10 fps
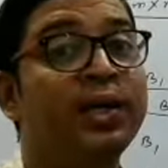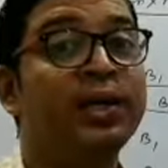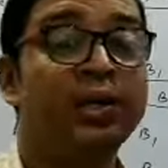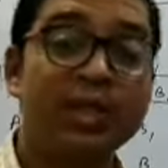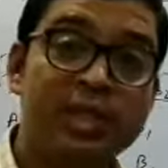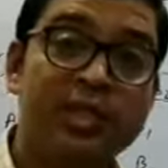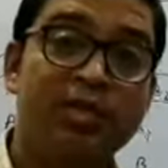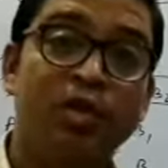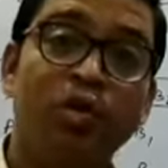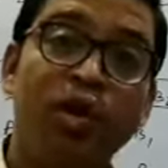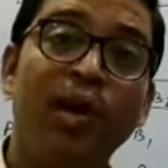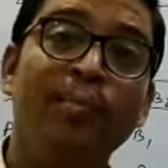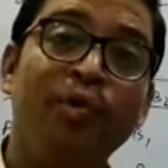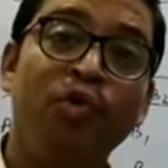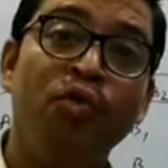This theorem
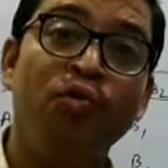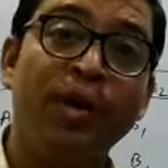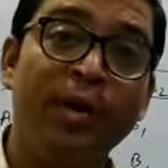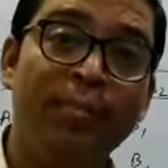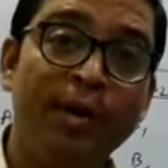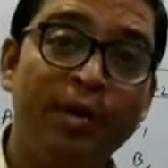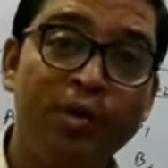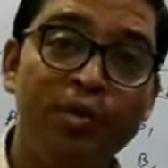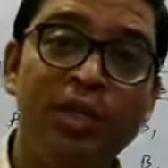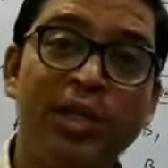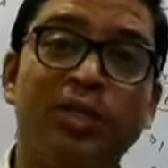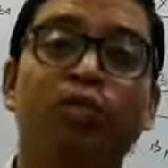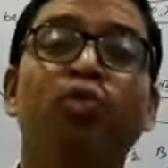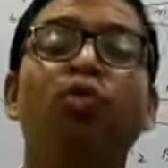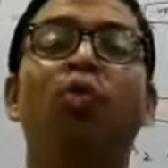you will be using
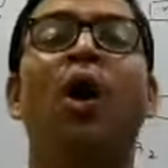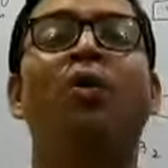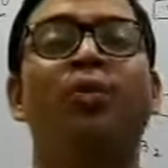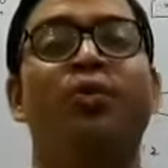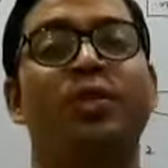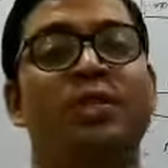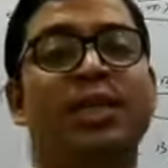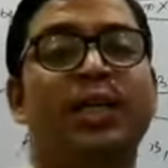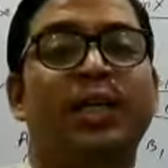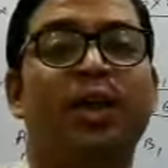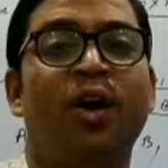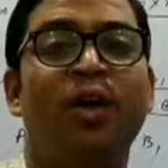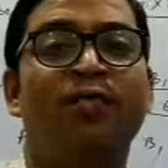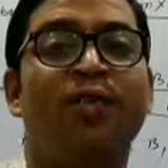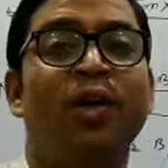throughout your study
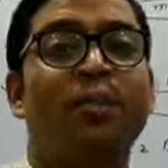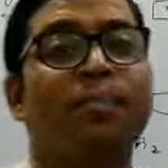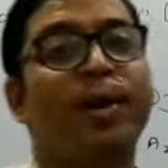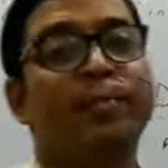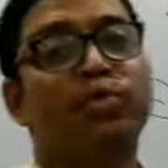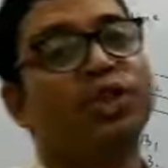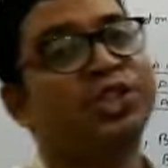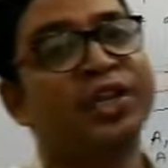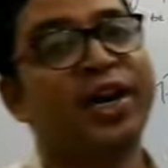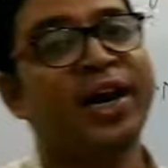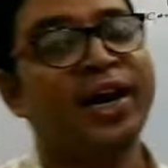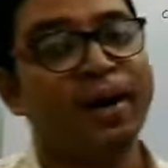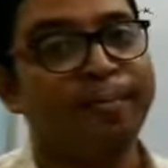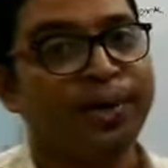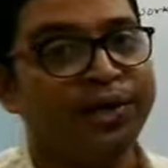of permutation and
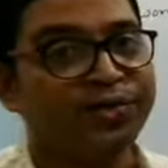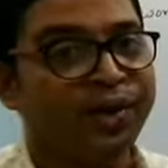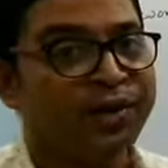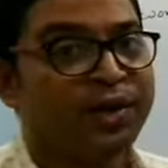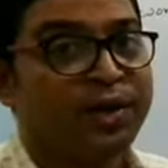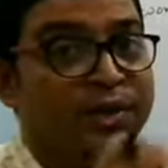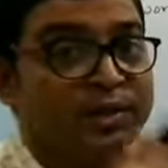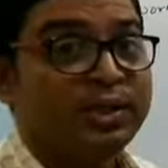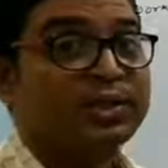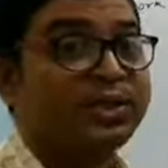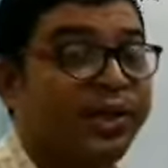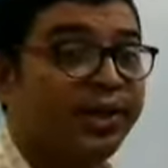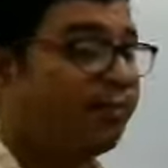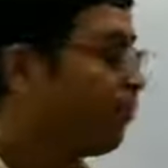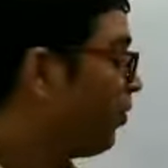combination. Just
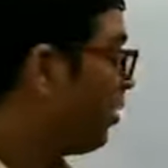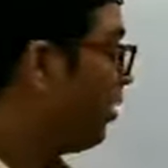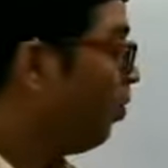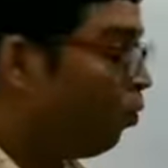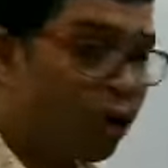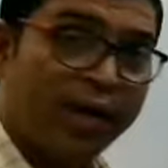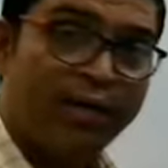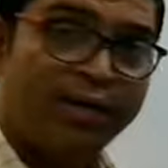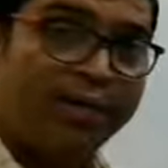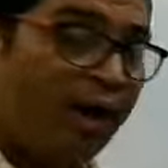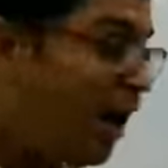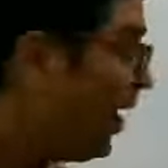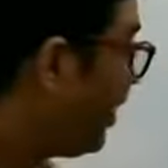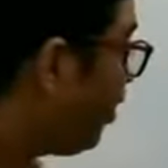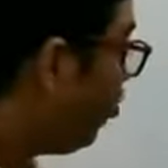see what I
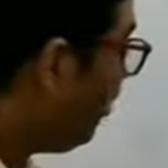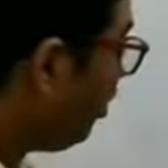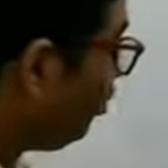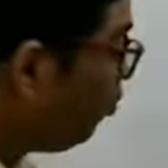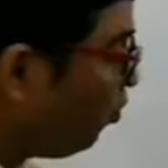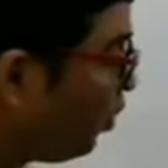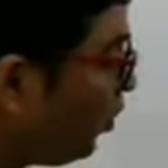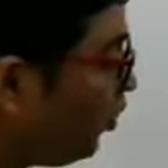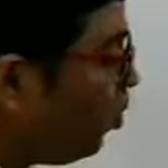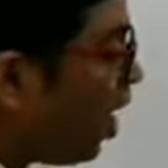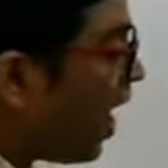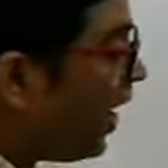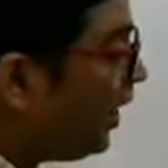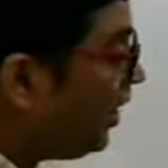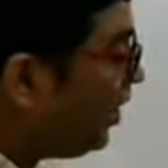recommend you
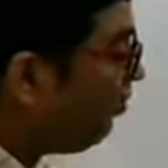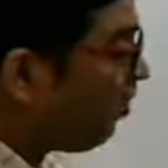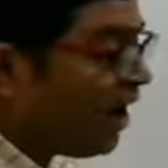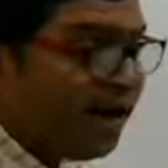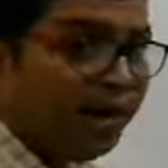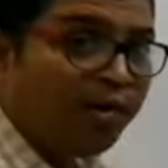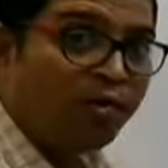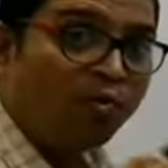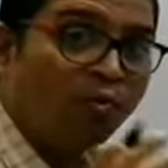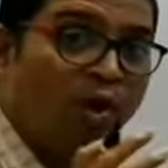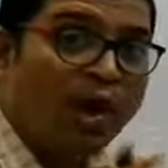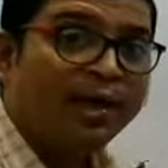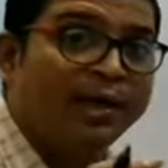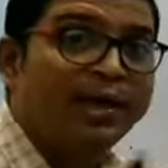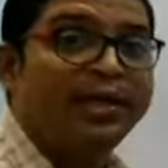identify
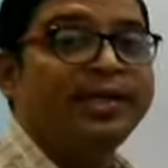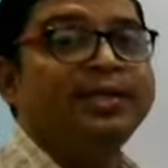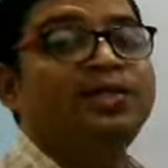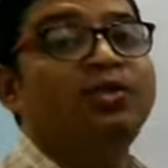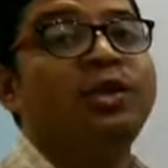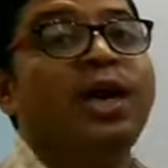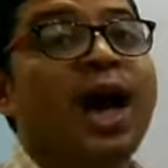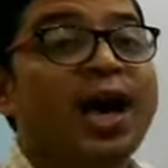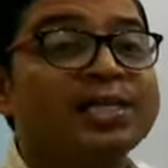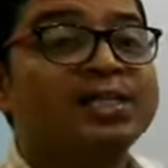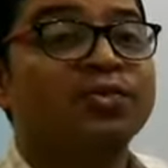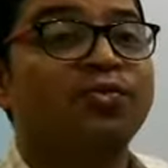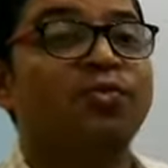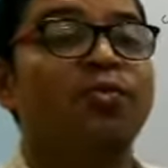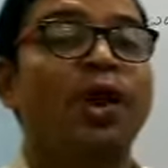what is your task,
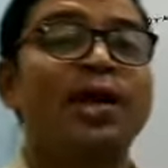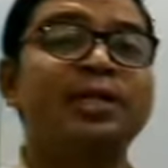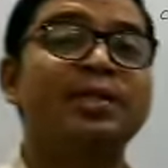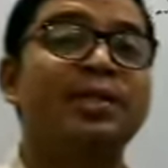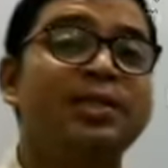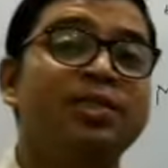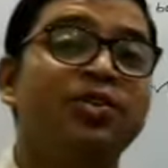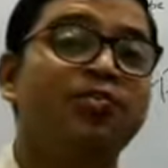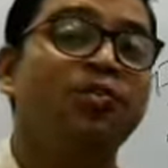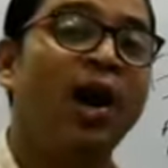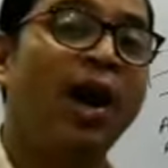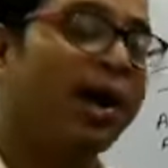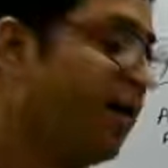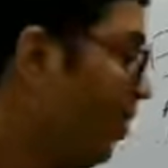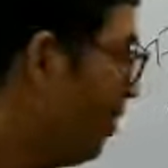what is your work.